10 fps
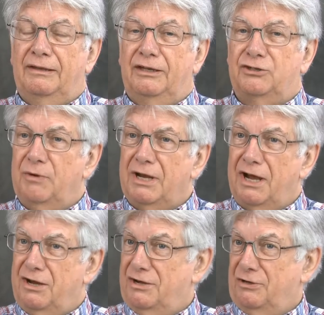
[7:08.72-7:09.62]
It's really
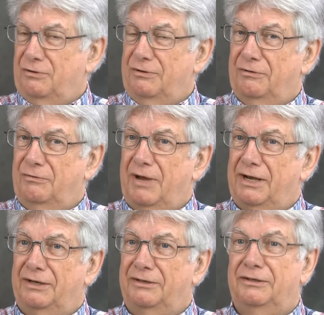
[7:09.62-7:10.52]
hard
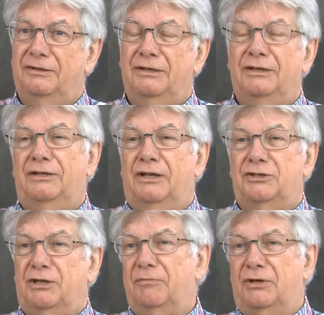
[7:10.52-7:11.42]
when
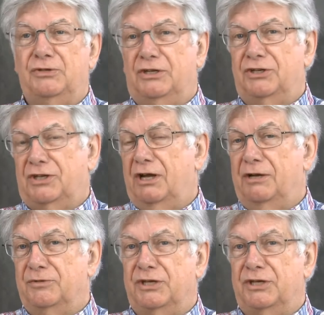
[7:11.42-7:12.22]
somebody who's an asylum